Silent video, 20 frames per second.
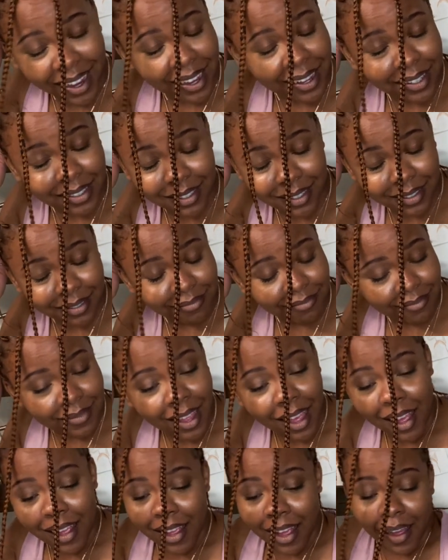can't.
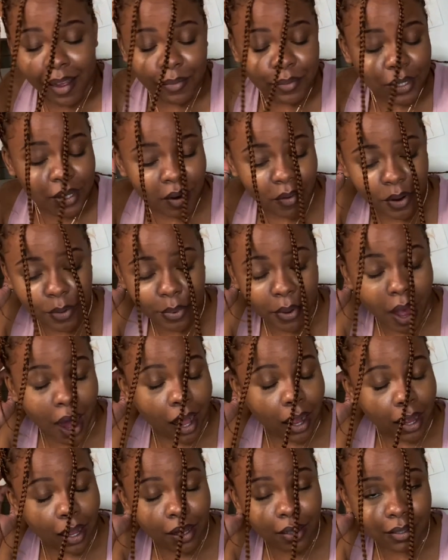I'm sorry, but
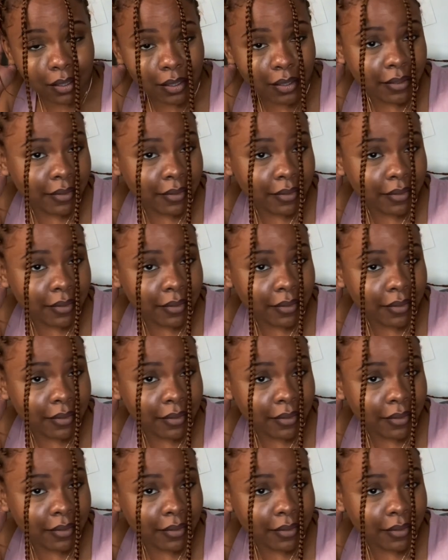I can't.